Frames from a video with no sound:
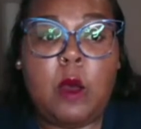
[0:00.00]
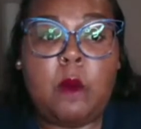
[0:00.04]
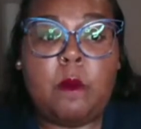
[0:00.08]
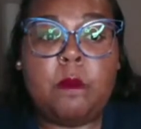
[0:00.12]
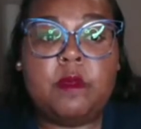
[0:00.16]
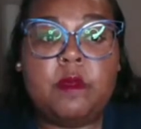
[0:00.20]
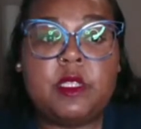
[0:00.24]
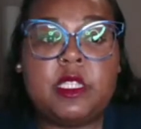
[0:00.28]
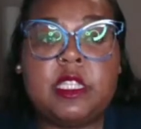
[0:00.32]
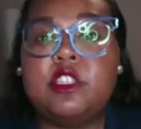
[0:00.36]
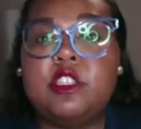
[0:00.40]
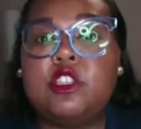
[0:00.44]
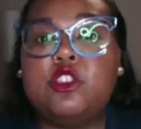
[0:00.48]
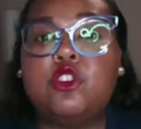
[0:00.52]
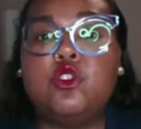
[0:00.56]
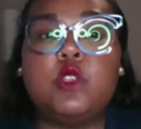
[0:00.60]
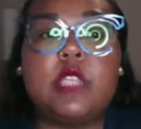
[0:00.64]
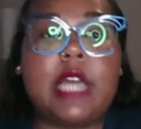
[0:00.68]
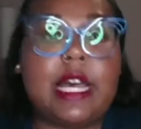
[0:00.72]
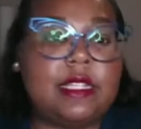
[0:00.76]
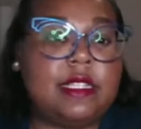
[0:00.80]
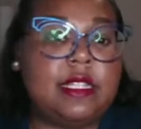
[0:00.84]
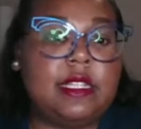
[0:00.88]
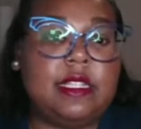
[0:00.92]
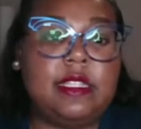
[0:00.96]
since the
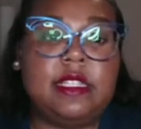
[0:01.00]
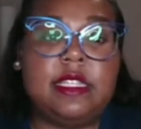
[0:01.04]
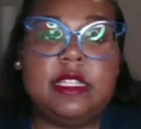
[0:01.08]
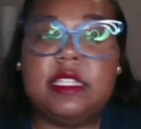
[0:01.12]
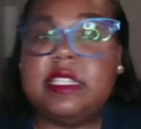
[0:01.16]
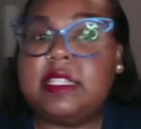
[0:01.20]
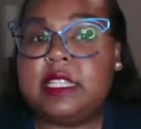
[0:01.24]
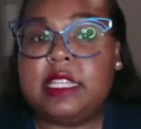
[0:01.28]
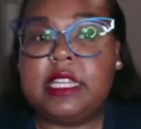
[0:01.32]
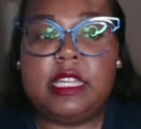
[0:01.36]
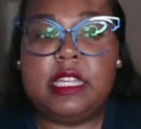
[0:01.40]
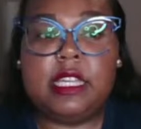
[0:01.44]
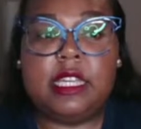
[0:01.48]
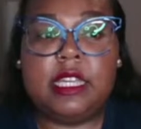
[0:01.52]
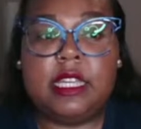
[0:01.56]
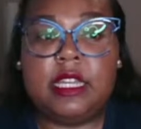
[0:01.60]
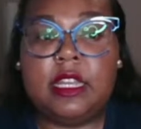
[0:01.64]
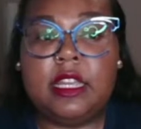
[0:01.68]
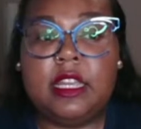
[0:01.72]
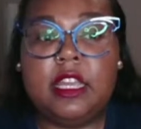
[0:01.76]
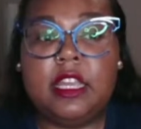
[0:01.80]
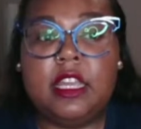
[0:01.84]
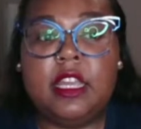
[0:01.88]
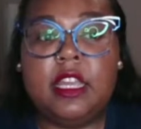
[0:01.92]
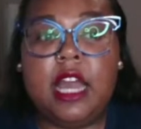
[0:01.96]
2016
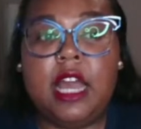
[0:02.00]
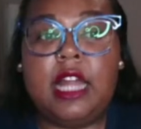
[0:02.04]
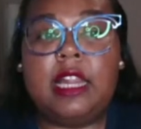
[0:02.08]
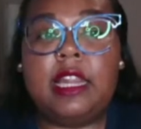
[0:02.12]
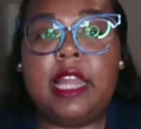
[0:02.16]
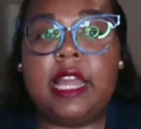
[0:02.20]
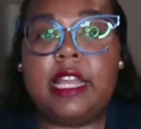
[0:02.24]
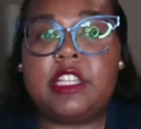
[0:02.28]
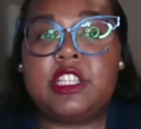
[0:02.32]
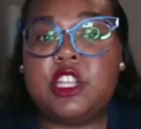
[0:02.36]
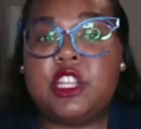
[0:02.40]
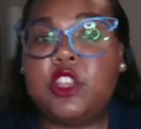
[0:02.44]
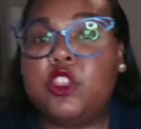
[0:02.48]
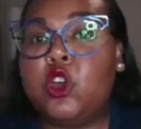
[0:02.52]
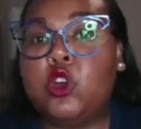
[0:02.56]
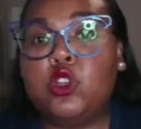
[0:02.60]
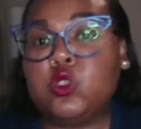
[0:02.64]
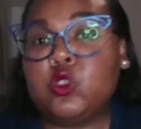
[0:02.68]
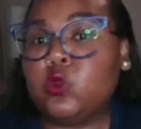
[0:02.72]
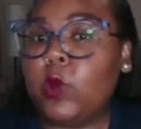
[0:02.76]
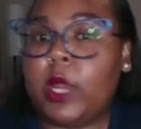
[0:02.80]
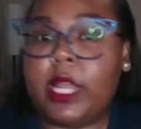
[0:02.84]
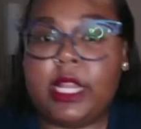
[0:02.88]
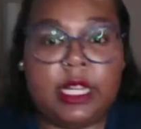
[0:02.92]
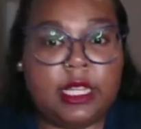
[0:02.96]
election,
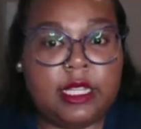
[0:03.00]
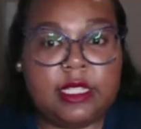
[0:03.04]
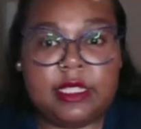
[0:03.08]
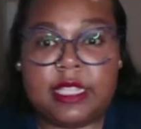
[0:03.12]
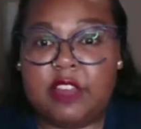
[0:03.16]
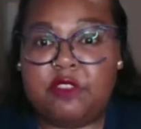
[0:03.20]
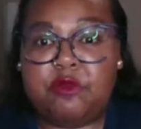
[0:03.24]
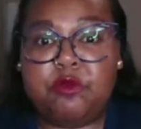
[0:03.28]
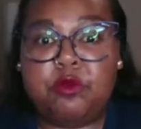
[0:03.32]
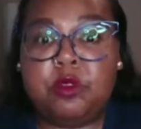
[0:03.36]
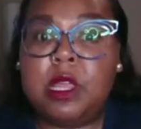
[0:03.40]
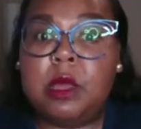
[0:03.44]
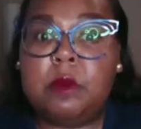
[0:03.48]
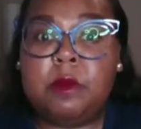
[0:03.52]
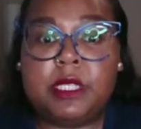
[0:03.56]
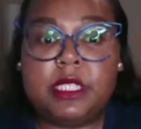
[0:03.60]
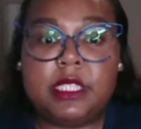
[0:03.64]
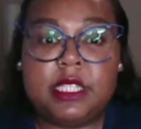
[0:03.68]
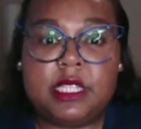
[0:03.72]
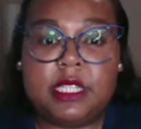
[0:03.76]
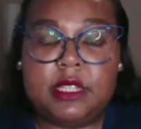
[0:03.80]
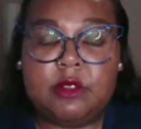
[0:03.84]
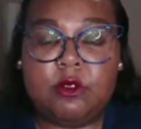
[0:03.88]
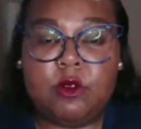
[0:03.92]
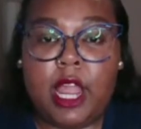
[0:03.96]
those ratings have
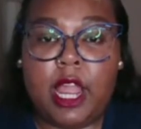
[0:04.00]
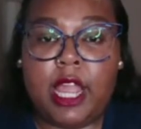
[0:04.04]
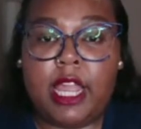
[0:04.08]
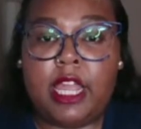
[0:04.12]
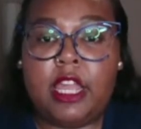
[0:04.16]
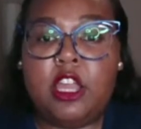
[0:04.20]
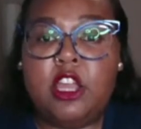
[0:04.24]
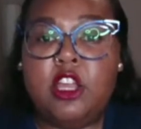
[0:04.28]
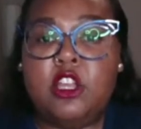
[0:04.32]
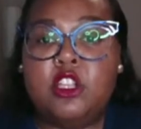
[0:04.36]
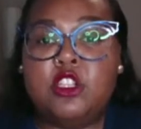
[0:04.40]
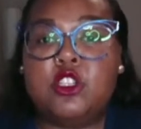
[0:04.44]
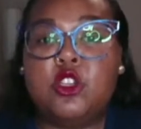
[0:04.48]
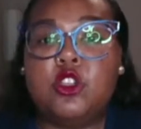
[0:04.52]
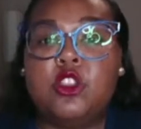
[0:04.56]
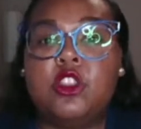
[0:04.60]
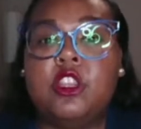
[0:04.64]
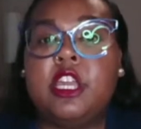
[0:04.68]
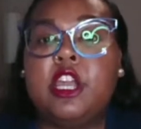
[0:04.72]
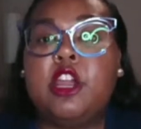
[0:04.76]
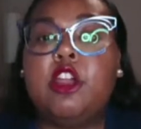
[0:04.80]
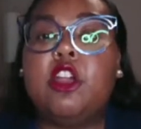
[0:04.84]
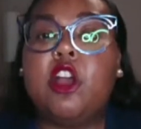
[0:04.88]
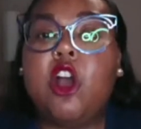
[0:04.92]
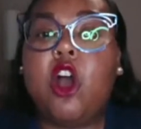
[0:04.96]
plummeted, right? So
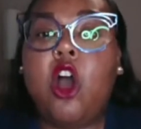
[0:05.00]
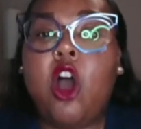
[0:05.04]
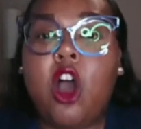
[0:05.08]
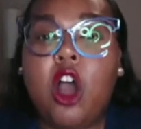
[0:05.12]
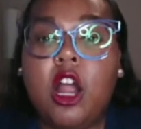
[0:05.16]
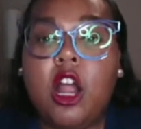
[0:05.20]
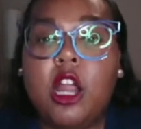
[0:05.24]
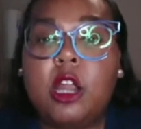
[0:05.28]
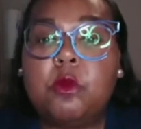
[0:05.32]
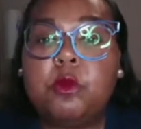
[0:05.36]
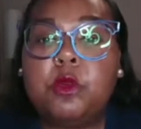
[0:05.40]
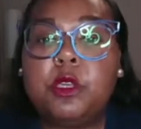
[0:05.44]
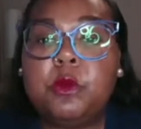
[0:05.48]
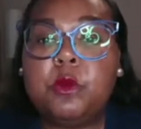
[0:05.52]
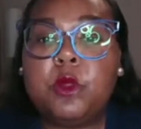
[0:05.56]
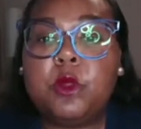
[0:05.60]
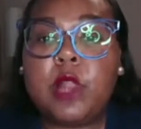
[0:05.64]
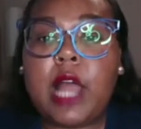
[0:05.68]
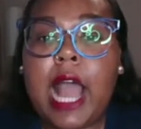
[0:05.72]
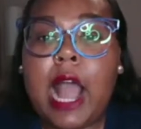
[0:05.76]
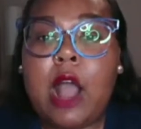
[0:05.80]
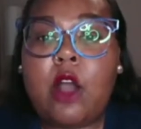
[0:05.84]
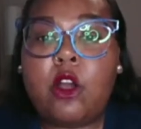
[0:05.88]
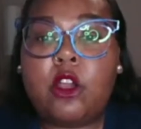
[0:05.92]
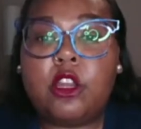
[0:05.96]
there are
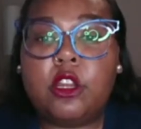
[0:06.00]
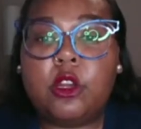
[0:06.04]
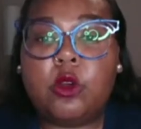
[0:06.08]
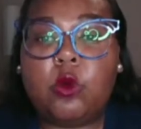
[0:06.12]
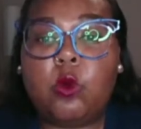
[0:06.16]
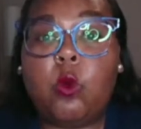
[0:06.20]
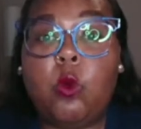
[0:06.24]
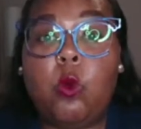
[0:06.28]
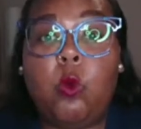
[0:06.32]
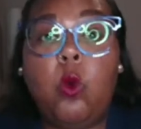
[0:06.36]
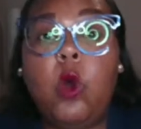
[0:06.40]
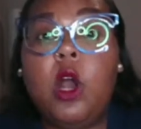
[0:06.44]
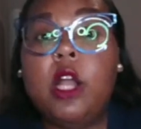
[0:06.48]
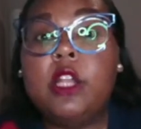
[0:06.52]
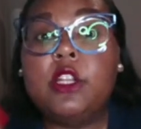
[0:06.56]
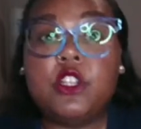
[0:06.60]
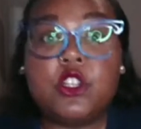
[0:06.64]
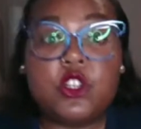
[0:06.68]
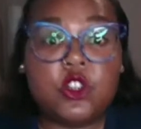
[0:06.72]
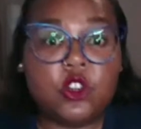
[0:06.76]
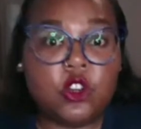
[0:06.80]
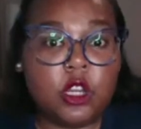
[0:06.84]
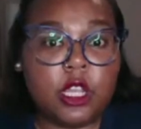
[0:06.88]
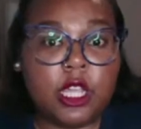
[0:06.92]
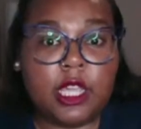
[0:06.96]
people out here
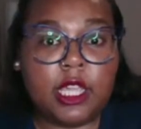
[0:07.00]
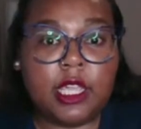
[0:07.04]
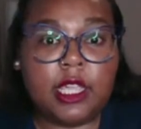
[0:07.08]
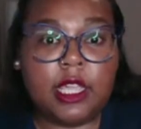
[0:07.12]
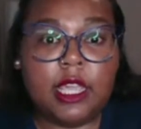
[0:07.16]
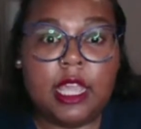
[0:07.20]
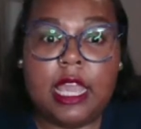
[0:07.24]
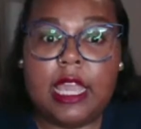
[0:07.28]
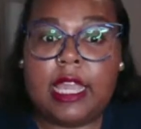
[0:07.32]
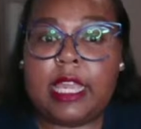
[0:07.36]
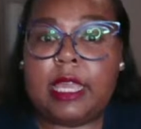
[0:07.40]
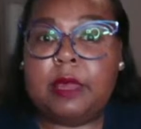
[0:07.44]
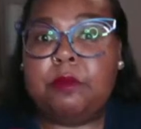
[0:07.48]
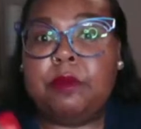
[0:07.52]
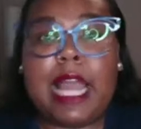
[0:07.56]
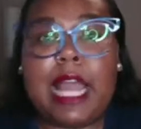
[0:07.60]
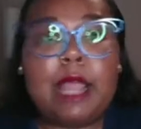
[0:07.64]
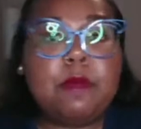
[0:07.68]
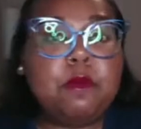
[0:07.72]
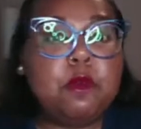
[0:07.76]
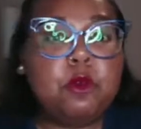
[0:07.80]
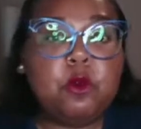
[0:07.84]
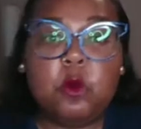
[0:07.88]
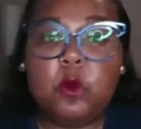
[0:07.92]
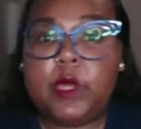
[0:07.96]
wondering, can
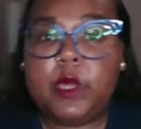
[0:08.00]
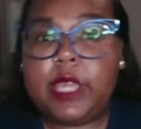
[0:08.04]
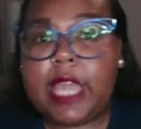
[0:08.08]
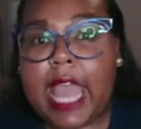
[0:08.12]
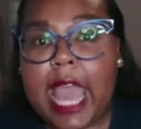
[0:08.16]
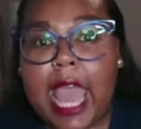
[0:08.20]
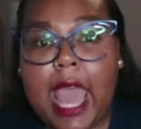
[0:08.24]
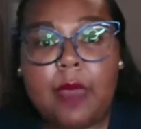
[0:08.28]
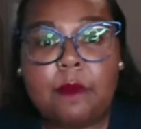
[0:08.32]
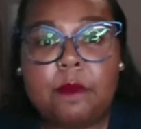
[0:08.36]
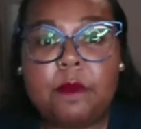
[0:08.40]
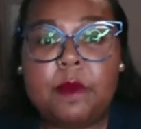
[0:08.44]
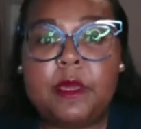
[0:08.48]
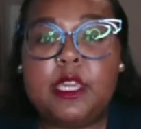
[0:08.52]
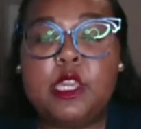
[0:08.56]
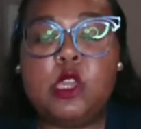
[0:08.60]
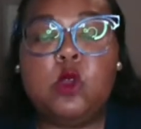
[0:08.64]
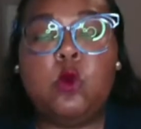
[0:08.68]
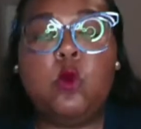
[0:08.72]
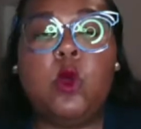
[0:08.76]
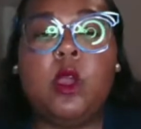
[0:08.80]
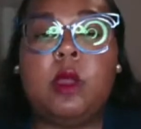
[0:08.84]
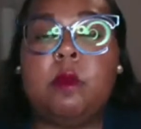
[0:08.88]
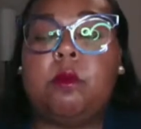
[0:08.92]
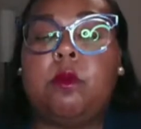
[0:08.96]
Black people be happy?
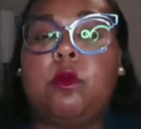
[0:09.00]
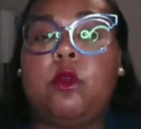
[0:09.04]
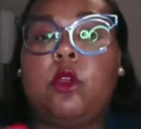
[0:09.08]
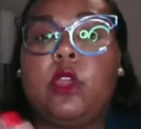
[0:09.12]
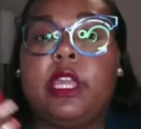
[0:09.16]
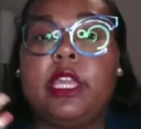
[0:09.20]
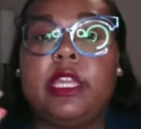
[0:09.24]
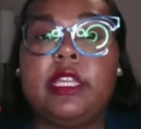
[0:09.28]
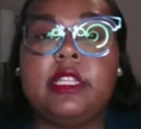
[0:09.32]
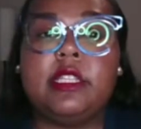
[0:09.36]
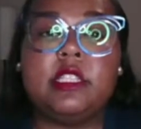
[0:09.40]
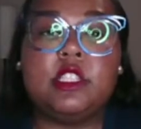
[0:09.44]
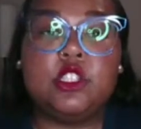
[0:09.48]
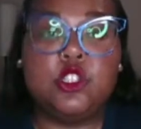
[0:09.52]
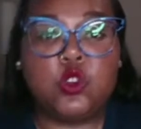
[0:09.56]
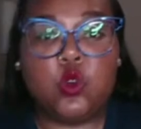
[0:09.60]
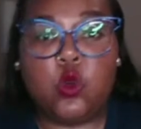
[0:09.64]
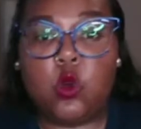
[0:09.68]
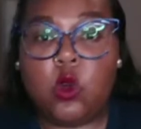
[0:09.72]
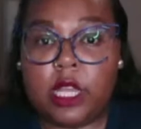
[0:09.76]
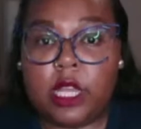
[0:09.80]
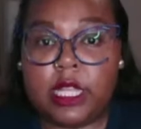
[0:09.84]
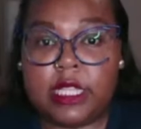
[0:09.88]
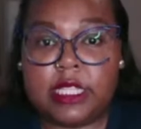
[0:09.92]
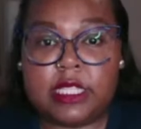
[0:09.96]
What brings
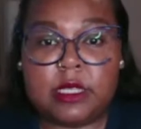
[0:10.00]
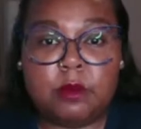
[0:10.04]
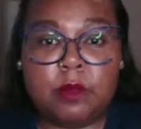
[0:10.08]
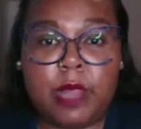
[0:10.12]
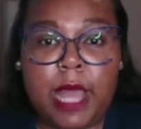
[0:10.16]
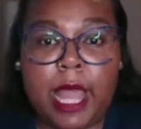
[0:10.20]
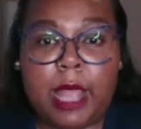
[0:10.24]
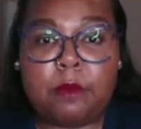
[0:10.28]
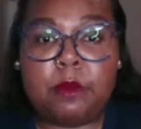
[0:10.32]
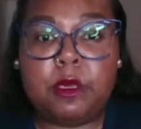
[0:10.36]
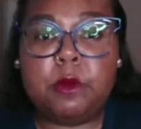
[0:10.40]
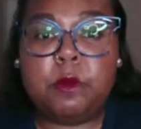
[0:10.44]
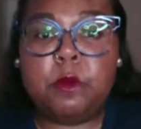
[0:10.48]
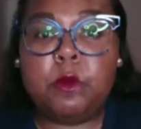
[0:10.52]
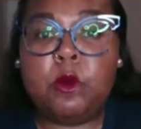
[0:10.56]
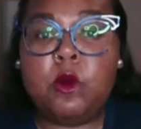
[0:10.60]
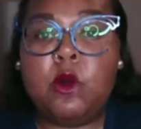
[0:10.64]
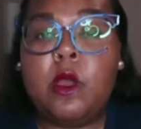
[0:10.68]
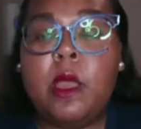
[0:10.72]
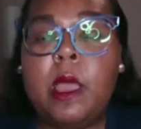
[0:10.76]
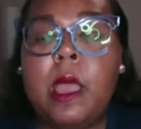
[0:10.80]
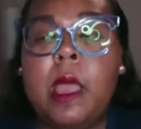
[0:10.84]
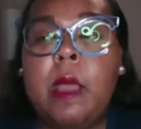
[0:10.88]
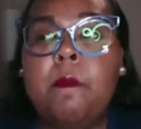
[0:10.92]
joy to Black people?